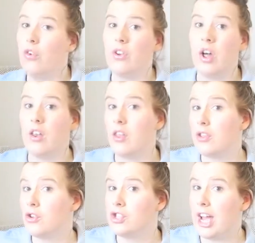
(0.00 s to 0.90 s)
On
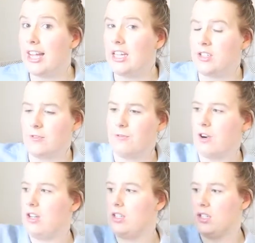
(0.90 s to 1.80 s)
another jacket
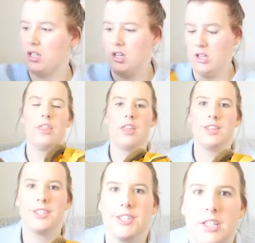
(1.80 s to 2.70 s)
front,
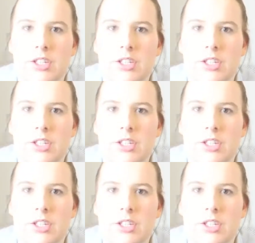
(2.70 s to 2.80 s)
this